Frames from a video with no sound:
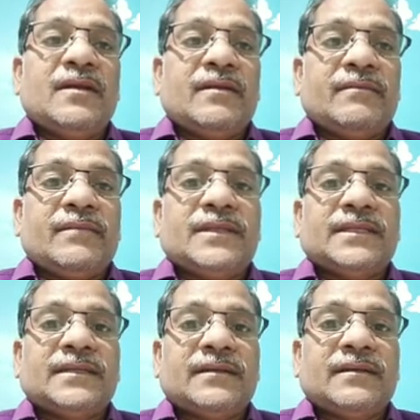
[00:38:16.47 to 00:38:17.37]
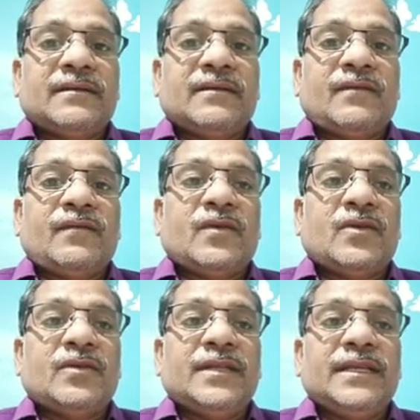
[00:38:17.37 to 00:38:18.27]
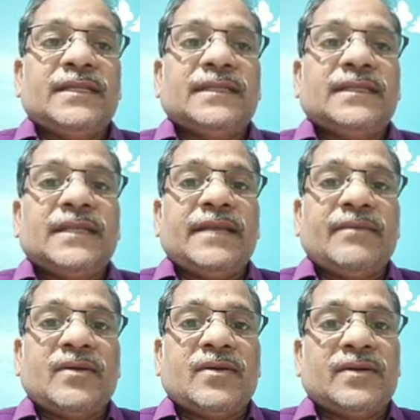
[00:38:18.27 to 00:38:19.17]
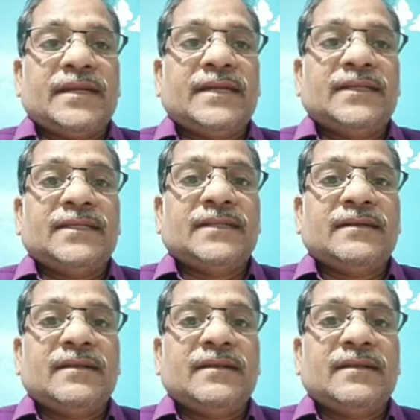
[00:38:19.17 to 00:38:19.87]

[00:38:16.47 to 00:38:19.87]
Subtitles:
must follow these same contents.